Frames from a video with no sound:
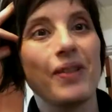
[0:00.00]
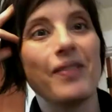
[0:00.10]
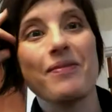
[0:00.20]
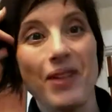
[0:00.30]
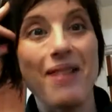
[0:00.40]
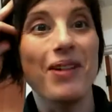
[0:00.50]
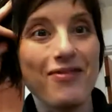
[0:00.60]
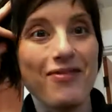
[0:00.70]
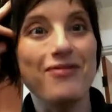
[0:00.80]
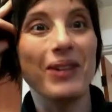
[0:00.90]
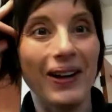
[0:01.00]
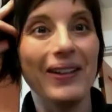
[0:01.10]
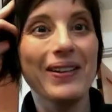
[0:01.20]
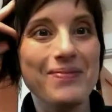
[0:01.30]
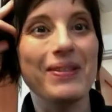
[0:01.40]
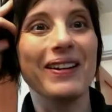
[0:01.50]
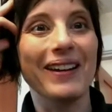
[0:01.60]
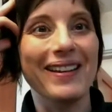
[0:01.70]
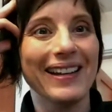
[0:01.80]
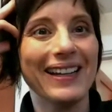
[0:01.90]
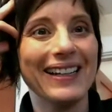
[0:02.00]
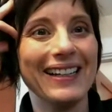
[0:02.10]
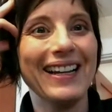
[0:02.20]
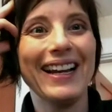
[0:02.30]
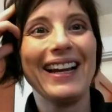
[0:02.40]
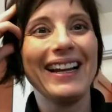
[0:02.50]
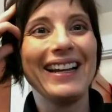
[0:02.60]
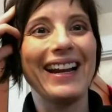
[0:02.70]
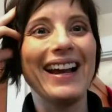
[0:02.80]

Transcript: took some time off from college because you